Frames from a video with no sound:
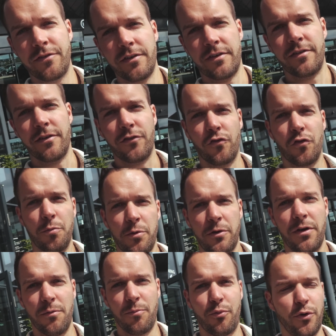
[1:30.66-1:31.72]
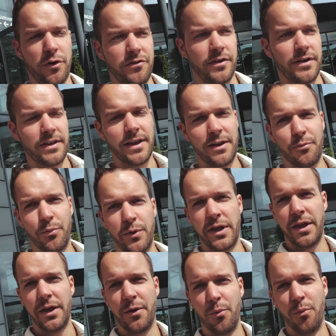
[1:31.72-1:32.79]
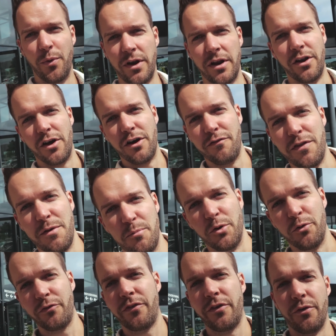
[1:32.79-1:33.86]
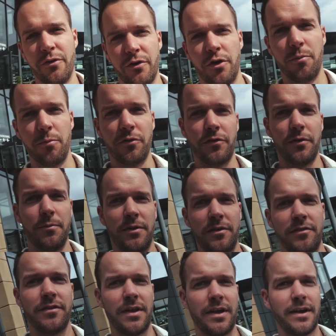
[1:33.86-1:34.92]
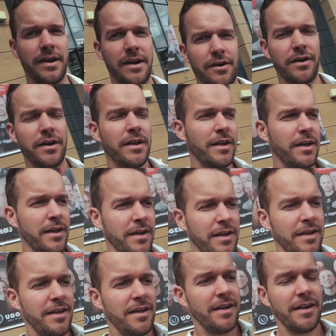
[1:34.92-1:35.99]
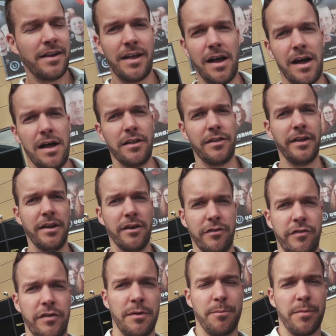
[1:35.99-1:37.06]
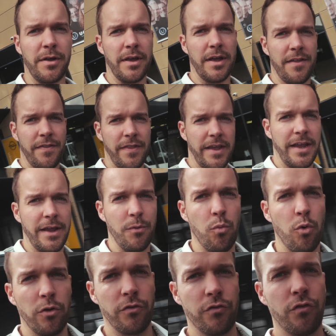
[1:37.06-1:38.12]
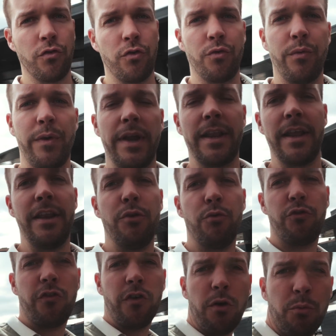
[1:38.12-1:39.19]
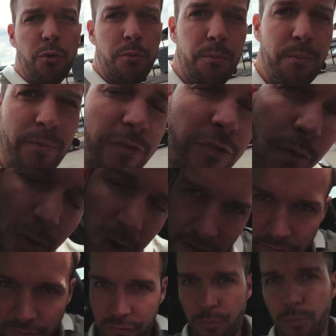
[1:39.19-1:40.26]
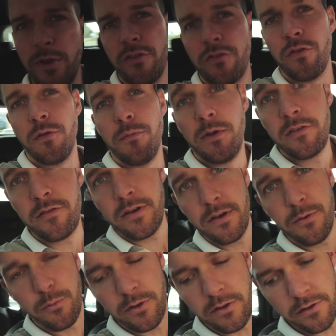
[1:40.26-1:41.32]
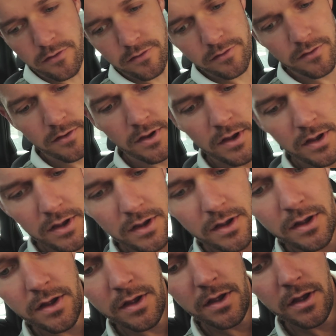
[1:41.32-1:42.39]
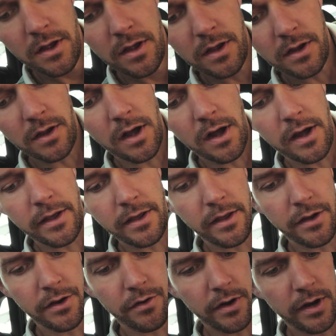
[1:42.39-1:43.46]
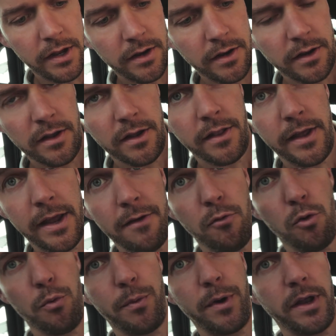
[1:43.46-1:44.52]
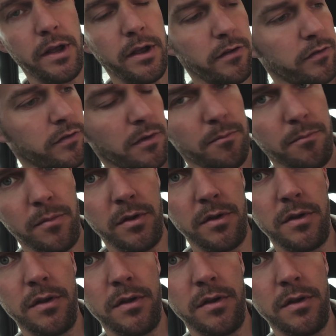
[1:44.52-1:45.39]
So it's a typical project that we really love the most here in Omersum. It's like a car dealership and they want to create a new showroom. So I just went to the meeting with this guy here, and they have already some